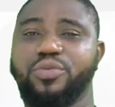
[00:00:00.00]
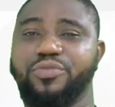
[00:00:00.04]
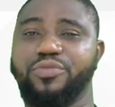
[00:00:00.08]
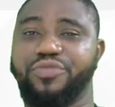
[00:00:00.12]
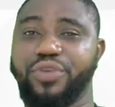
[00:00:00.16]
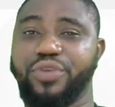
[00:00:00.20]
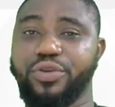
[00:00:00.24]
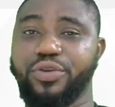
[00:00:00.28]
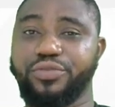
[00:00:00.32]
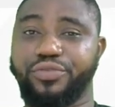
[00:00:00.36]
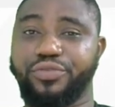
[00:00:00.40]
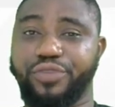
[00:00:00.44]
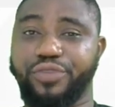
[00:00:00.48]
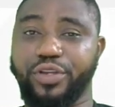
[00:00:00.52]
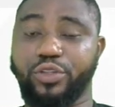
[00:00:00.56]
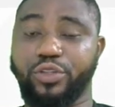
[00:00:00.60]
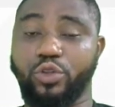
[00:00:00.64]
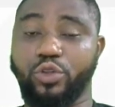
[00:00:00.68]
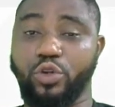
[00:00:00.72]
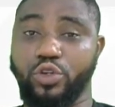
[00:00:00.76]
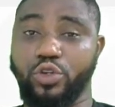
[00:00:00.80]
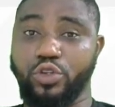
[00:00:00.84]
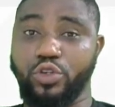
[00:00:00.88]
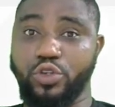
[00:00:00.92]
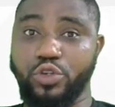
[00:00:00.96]
Feel free
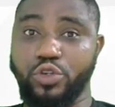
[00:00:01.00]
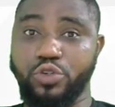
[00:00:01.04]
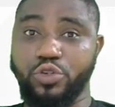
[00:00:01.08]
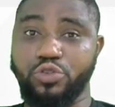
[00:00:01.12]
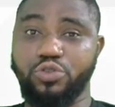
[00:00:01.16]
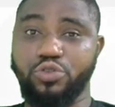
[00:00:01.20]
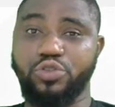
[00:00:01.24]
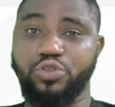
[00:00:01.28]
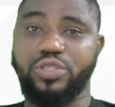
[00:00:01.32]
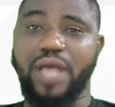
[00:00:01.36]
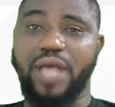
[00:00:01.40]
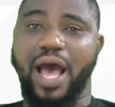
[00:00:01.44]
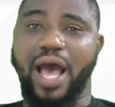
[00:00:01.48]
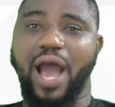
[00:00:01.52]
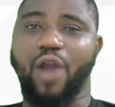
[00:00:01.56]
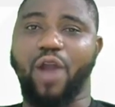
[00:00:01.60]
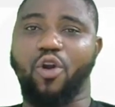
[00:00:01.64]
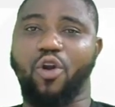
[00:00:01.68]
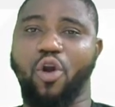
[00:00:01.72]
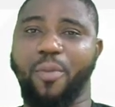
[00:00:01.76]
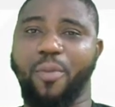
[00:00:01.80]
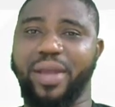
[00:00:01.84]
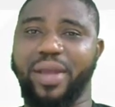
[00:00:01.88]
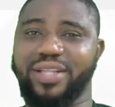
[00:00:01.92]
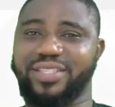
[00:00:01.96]
to use our
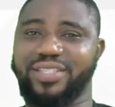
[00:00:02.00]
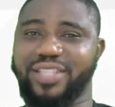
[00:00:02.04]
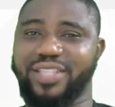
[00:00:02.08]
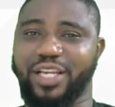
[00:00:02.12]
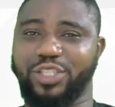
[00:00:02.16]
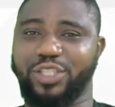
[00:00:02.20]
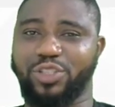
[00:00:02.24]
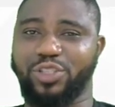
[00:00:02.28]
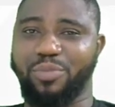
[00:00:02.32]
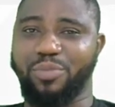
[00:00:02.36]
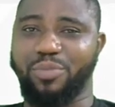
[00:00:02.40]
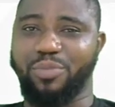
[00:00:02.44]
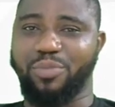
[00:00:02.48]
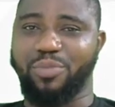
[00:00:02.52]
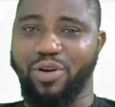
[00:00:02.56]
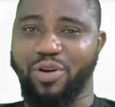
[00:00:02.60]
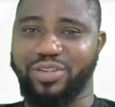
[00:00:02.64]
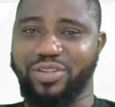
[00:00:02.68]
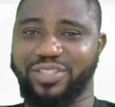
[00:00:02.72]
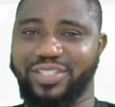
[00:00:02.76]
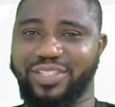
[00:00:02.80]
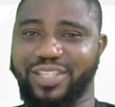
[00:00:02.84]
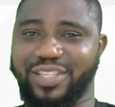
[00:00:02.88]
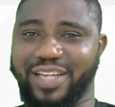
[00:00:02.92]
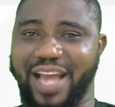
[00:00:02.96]
comment section
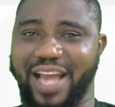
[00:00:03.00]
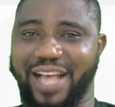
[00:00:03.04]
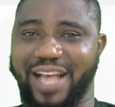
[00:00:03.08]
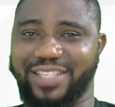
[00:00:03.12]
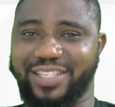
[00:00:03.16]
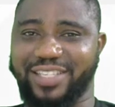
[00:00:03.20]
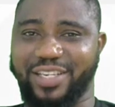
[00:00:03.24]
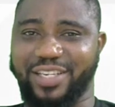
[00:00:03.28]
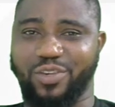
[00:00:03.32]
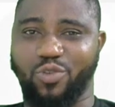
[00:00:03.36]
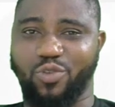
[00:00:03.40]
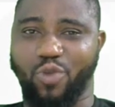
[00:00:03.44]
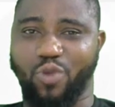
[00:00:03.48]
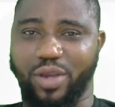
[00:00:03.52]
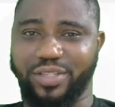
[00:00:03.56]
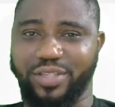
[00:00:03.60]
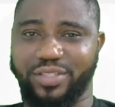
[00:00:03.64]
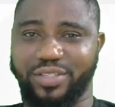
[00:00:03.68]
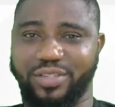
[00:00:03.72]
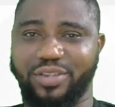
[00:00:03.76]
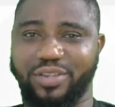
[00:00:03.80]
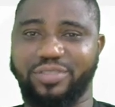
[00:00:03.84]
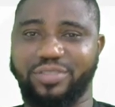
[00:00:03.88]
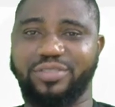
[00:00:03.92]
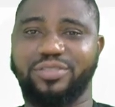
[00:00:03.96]
box in asking
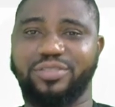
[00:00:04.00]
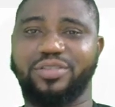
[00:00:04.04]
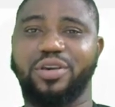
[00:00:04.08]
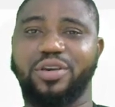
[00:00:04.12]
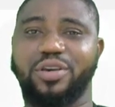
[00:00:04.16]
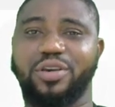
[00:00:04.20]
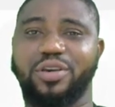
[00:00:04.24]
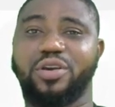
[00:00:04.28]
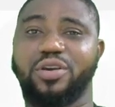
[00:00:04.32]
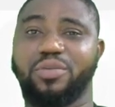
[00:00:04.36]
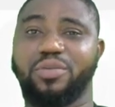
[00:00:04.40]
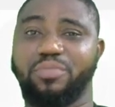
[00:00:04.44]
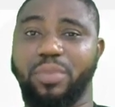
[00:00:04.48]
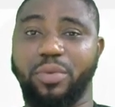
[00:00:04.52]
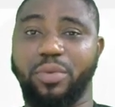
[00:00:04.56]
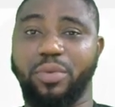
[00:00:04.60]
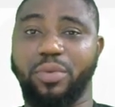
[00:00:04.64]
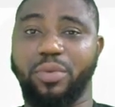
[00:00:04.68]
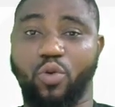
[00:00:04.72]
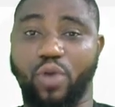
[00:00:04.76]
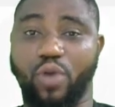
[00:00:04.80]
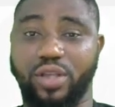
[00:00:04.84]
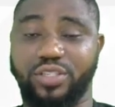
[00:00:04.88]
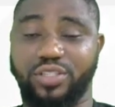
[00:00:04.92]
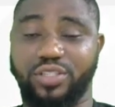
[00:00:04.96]
questions. Maybe
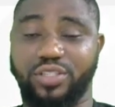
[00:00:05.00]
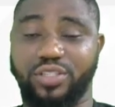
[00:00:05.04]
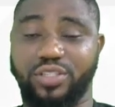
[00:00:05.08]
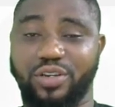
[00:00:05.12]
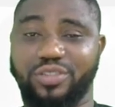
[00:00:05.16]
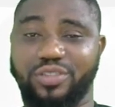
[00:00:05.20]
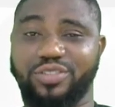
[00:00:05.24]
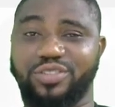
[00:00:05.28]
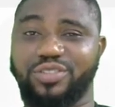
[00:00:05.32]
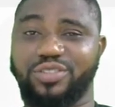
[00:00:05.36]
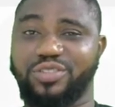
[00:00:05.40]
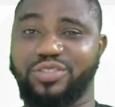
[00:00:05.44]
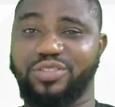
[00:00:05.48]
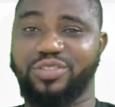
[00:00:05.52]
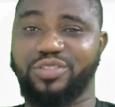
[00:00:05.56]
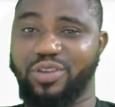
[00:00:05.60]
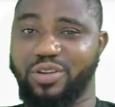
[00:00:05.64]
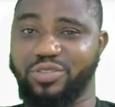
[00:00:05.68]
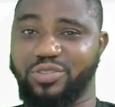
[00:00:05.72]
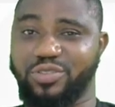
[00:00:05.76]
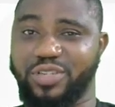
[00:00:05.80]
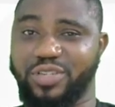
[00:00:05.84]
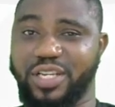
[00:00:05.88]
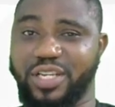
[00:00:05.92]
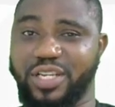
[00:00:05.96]
questions
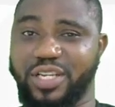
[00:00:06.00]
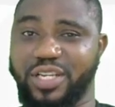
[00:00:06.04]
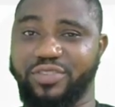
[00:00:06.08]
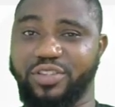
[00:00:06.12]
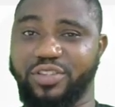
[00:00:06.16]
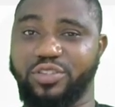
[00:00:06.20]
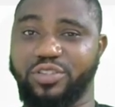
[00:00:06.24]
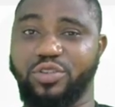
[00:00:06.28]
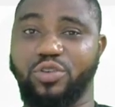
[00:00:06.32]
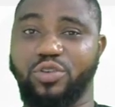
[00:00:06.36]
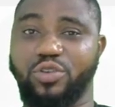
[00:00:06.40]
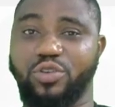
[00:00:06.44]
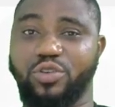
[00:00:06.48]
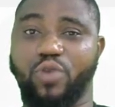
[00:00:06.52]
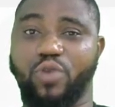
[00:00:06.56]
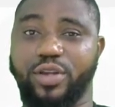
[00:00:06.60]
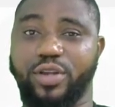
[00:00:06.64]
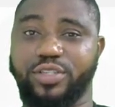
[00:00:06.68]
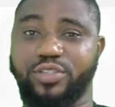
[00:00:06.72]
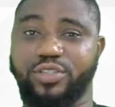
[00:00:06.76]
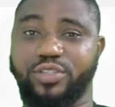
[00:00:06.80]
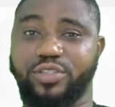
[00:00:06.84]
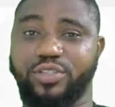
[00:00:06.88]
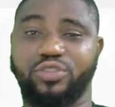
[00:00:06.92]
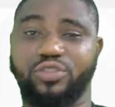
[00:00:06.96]
on today's video,
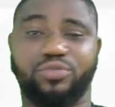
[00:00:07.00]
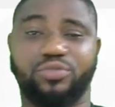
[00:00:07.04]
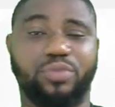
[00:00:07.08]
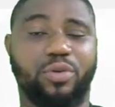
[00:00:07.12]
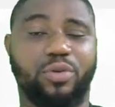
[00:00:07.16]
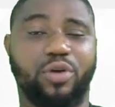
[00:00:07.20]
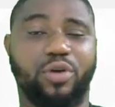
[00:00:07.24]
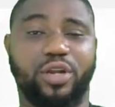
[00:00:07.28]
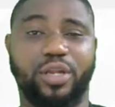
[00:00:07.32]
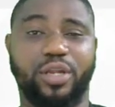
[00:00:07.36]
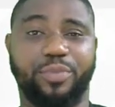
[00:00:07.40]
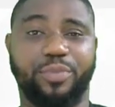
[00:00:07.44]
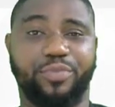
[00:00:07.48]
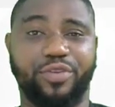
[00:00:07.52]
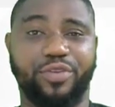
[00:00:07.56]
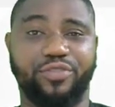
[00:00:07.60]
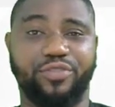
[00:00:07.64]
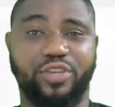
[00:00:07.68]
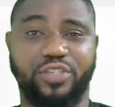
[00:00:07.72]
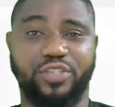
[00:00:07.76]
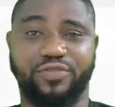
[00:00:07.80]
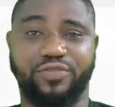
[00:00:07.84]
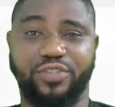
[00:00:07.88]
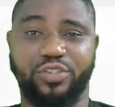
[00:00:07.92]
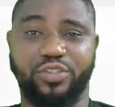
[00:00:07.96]
questions maybe on the
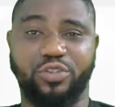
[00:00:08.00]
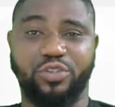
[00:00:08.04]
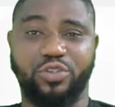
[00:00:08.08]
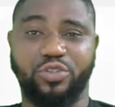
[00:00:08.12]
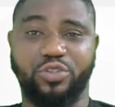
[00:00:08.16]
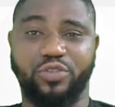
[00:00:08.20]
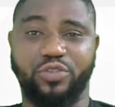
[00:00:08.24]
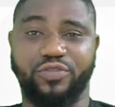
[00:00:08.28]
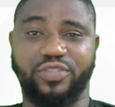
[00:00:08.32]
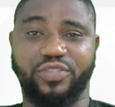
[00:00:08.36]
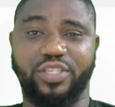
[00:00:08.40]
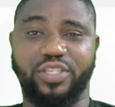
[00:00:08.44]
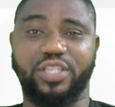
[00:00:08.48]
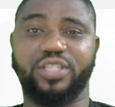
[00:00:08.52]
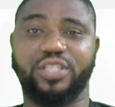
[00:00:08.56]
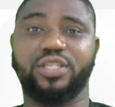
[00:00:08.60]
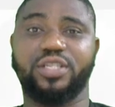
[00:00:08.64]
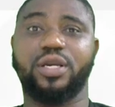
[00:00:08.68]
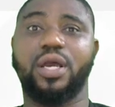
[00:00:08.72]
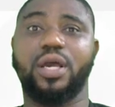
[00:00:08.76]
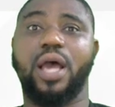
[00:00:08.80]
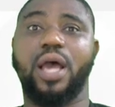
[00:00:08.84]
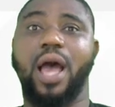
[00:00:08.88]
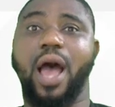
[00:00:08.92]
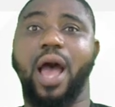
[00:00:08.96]
previous videos you've seen.
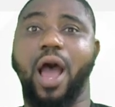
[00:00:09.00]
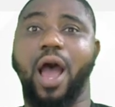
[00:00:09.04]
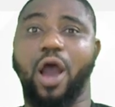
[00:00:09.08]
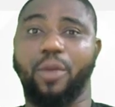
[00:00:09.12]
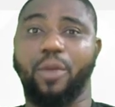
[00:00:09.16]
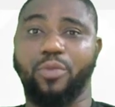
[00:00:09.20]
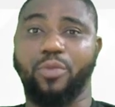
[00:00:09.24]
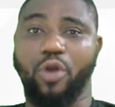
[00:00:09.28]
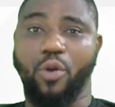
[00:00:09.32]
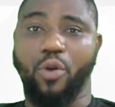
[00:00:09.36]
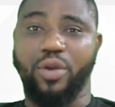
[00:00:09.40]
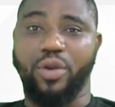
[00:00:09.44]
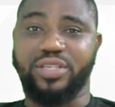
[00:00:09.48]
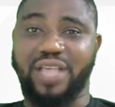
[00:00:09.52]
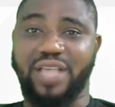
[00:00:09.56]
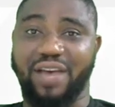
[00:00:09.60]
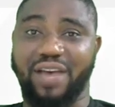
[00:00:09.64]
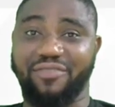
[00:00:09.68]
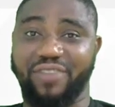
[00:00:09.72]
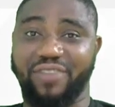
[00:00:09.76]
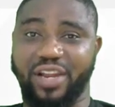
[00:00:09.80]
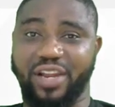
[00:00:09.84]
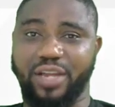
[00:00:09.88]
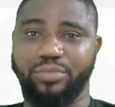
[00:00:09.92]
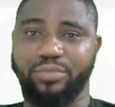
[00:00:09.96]
I'll be always
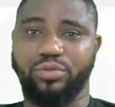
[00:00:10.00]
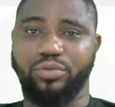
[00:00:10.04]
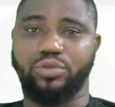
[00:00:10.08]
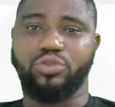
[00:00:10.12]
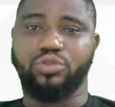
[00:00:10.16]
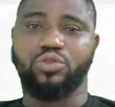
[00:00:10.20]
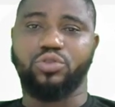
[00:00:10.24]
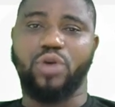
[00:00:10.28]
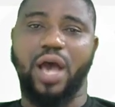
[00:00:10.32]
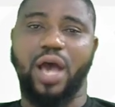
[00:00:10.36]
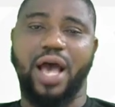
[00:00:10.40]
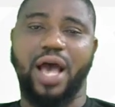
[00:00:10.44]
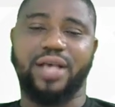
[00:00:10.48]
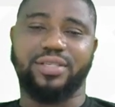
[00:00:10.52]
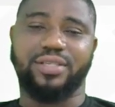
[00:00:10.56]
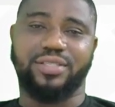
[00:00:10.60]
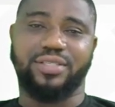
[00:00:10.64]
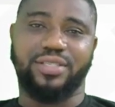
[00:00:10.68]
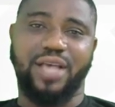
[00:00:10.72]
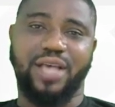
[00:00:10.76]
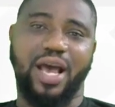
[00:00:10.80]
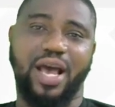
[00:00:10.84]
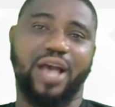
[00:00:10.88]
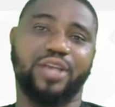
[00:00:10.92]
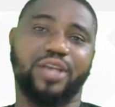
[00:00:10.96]
available to
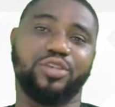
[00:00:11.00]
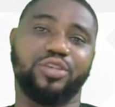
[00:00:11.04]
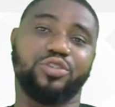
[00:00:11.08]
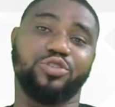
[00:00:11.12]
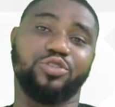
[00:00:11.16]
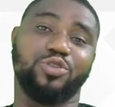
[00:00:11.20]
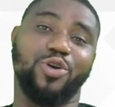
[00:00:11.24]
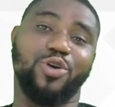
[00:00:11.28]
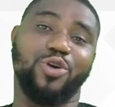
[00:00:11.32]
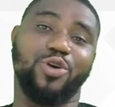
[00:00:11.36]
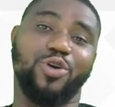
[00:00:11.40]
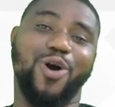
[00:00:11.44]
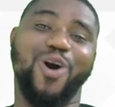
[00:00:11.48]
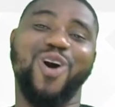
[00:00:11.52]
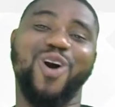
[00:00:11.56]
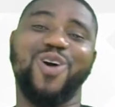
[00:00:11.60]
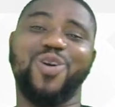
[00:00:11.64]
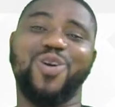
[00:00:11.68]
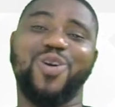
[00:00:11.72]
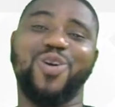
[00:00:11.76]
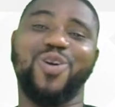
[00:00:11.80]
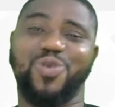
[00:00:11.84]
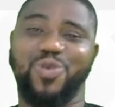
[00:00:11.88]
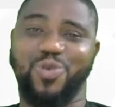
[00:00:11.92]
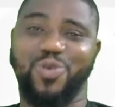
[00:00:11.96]
answer your
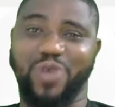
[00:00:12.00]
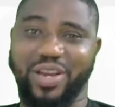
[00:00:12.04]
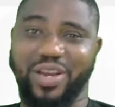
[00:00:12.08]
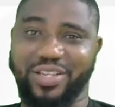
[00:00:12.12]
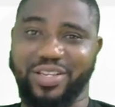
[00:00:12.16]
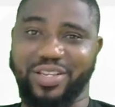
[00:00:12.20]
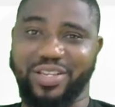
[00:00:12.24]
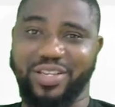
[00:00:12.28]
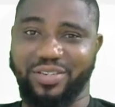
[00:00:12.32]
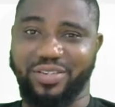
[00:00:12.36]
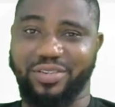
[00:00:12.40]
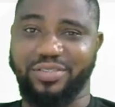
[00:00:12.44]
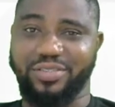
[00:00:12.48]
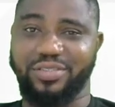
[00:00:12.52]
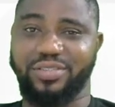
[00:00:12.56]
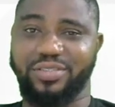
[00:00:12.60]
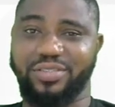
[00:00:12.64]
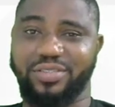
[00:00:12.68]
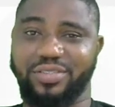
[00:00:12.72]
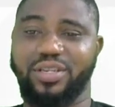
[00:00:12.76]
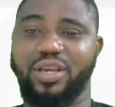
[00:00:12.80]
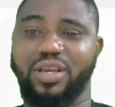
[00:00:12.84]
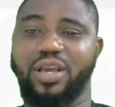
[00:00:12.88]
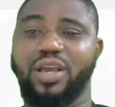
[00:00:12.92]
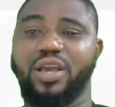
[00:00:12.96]
questions.